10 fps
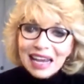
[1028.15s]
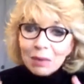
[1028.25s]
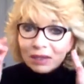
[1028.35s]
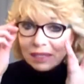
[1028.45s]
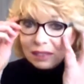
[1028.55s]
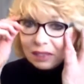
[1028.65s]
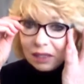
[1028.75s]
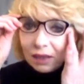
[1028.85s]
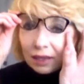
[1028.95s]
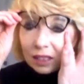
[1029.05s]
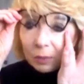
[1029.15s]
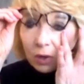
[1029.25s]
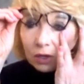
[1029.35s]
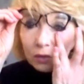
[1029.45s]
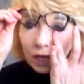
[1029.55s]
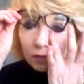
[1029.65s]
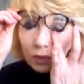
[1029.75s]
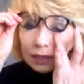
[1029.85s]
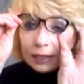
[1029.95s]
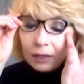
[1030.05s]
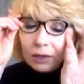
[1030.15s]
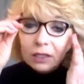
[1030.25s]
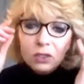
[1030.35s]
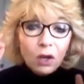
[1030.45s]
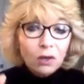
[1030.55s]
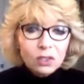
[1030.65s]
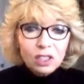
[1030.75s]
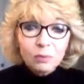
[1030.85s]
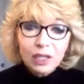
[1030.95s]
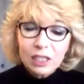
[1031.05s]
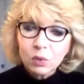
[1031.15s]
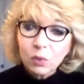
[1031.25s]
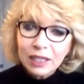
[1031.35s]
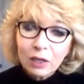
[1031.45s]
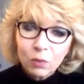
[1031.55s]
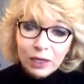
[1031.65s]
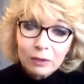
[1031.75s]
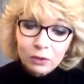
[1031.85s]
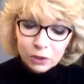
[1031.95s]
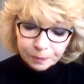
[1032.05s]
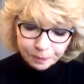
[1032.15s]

But this is the thinnest part you have right here, and it's also the place where we get wrinkles.